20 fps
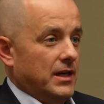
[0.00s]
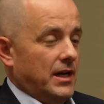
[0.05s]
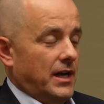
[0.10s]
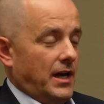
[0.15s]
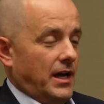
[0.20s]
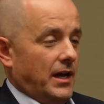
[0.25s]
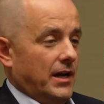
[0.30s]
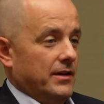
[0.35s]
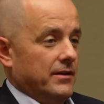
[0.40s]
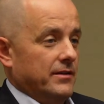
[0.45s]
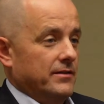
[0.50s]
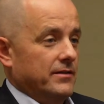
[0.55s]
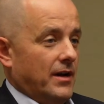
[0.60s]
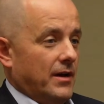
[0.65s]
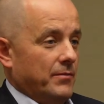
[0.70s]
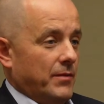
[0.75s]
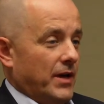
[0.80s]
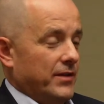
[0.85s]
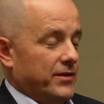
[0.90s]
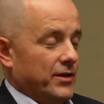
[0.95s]
And
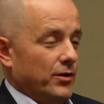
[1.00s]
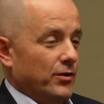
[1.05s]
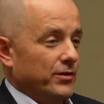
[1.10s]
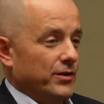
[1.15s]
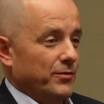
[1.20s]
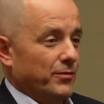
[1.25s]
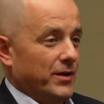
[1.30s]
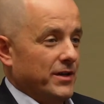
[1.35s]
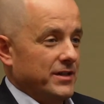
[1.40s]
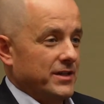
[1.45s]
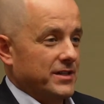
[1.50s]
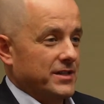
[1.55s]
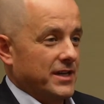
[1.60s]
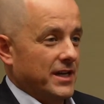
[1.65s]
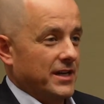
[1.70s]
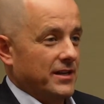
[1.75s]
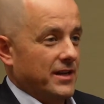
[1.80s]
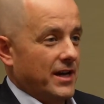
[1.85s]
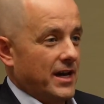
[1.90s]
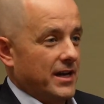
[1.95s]
I'm not the only one to
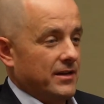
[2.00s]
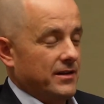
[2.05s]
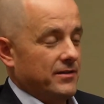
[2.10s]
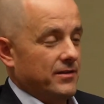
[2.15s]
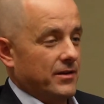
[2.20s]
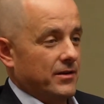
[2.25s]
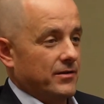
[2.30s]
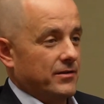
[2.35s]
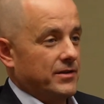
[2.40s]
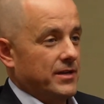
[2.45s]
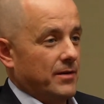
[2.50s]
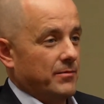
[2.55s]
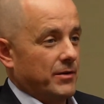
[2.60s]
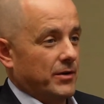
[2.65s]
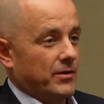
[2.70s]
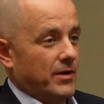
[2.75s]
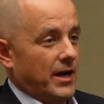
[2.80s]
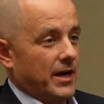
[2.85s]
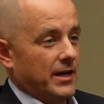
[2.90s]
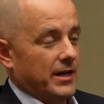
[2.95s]
say that. There are
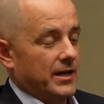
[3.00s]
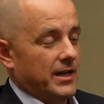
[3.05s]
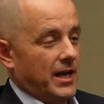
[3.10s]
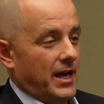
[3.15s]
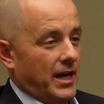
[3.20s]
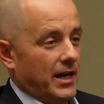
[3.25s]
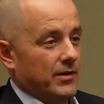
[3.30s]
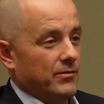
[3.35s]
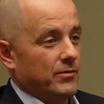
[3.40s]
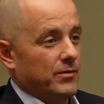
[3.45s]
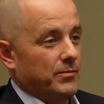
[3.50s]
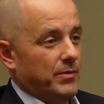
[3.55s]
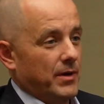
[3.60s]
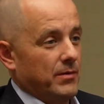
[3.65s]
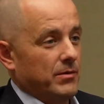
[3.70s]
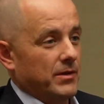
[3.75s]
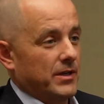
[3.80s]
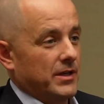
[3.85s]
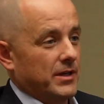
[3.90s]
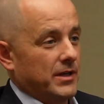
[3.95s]
Democratic and
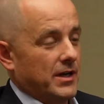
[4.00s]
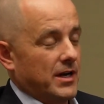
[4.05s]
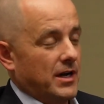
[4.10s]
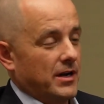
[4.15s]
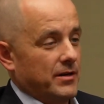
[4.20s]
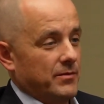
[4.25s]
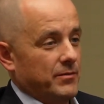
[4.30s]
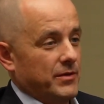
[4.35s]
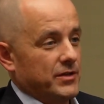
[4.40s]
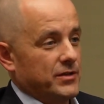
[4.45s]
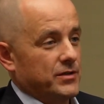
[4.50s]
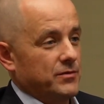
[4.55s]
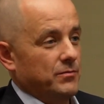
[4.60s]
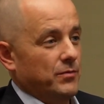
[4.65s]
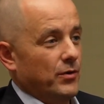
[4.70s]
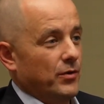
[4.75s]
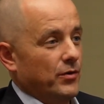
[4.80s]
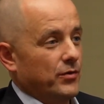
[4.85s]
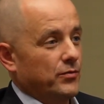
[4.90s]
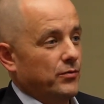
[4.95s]
Republican economists who
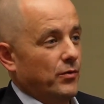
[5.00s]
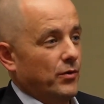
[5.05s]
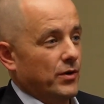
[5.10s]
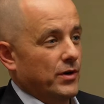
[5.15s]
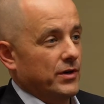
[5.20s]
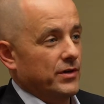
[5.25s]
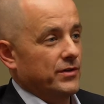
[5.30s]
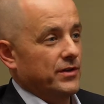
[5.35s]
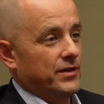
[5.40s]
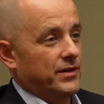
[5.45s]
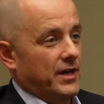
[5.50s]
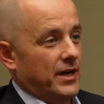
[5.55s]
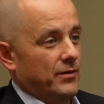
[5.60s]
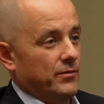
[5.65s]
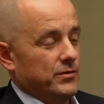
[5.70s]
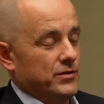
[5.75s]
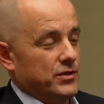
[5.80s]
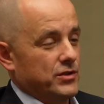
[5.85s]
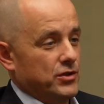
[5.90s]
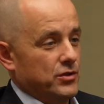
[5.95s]
both warned that that
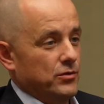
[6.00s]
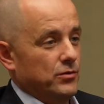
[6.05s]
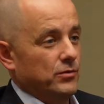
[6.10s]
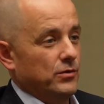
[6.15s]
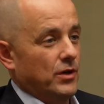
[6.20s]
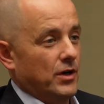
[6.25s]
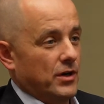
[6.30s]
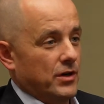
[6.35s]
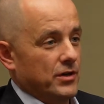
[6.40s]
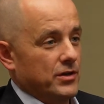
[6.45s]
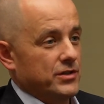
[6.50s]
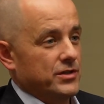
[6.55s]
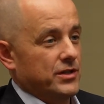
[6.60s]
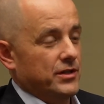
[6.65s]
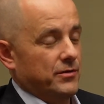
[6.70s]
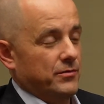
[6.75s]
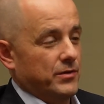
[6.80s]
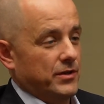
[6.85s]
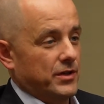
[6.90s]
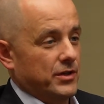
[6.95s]
was too large, that
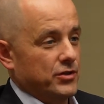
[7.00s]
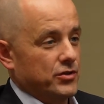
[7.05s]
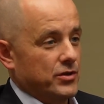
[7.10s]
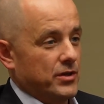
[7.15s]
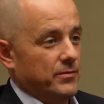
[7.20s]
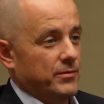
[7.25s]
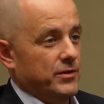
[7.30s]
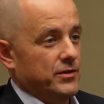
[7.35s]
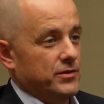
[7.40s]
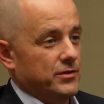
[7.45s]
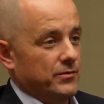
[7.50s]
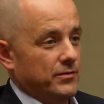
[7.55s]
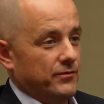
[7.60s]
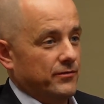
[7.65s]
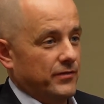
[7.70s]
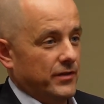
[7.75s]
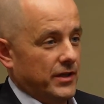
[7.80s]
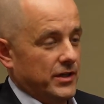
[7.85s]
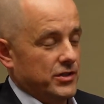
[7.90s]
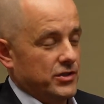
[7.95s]
it would contribute to
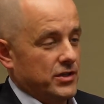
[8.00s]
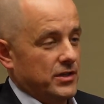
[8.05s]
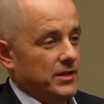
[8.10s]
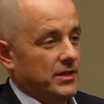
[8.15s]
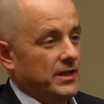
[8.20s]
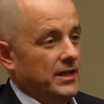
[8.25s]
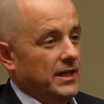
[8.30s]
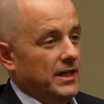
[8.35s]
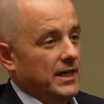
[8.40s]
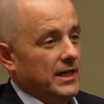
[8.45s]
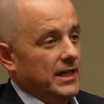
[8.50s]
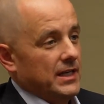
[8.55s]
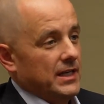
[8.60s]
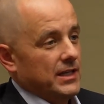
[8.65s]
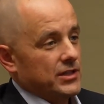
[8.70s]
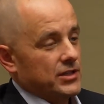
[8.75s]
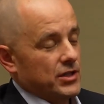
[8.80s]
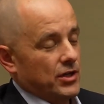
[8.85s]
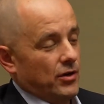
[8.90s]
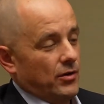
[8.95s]
inflation.
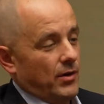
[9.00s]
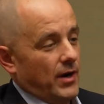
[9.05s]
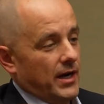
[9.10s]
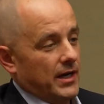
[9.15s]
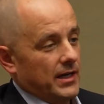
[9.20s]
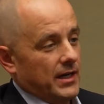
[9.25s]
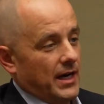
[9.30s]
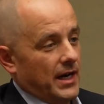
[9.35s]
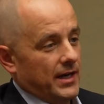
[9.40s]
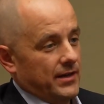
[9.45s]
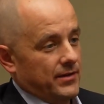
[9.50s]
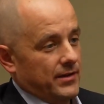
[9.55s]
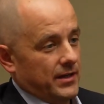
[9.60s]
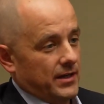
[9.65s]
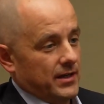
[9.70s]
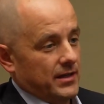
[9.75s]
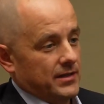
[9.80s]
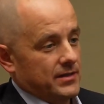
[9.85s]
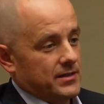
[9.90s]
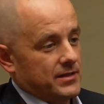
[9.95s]
So I
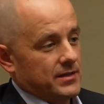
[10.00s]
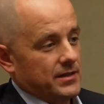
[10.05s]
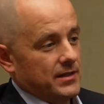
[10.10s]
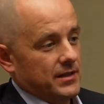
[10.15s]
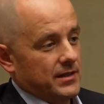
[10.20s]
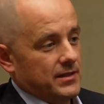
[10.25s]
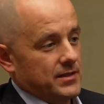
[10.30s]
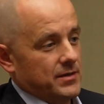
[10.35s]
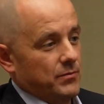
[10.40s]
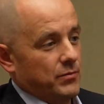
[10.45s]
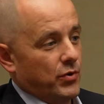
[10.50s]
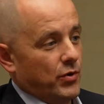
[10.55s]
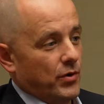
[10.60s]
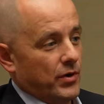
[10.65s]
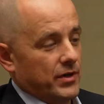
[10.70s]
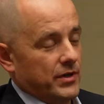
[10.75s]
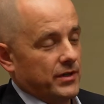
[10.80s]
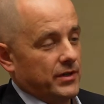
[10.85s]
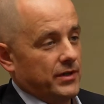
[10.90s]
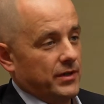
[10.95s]
think it's
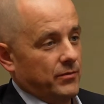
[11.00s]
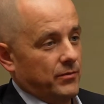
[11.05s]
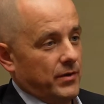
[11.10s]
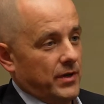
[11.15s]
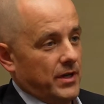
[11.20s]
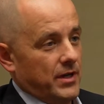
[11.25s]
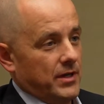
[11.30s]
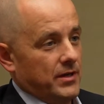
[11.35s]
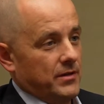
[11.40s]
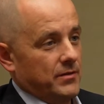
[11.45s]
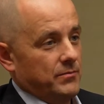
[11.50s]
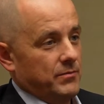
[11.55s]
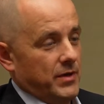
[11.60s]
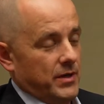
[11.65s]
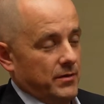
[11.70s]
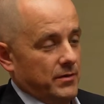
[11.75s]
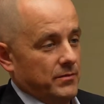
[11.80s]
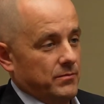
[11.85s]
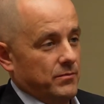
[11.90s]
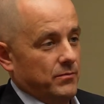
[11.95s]
important that we
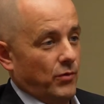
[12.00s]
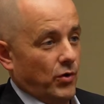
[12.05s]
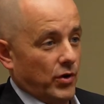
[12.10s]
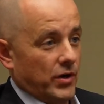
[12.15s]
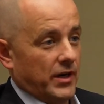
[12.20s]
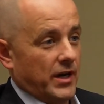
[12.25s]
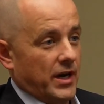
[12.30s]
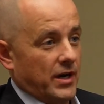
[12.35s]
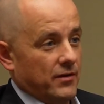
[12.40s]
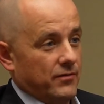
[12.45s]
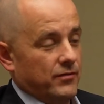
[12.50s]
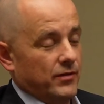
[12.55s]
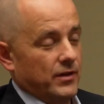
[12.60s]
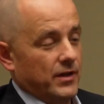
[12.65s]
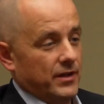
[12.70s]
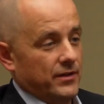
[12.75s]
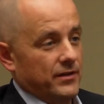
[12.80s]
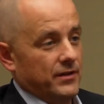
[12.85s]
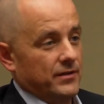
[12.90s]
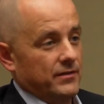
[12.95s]
be more careful
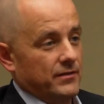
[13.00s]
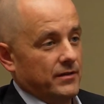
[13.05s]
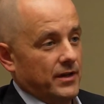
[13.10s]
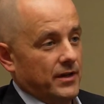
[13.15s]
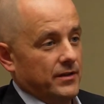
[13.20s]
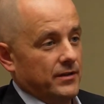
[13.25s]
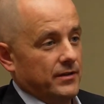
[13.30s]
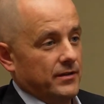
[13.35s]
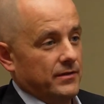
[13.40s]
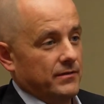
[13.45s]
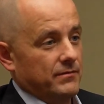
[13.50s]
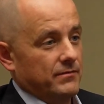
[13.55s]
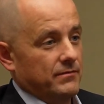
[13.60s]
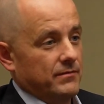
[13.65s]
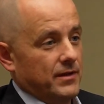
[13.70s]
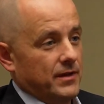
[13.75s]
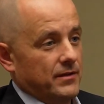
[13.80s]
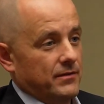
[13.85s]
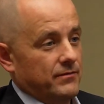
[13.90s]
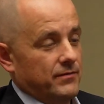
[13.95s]
on the
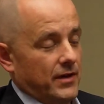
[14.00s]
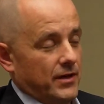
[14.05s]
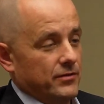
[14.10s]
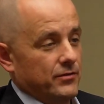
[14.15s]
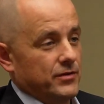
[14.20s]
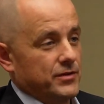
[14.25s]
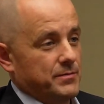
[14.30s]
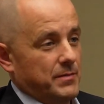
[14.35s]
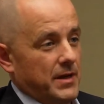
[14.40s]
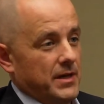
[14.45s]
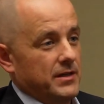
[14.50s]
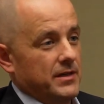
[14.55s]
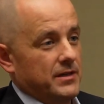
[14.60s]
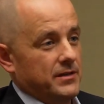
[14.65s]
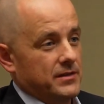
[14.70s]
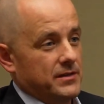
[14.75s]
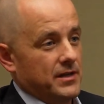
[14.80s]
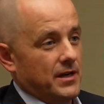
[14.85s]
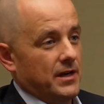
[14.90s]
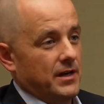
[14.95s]
federal
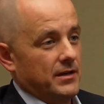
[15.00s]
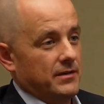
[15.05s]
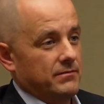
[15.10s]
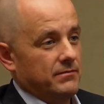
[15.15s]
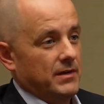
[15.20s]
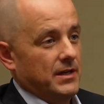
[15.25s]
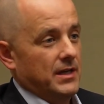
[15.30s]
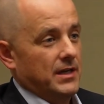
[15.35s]
spending side.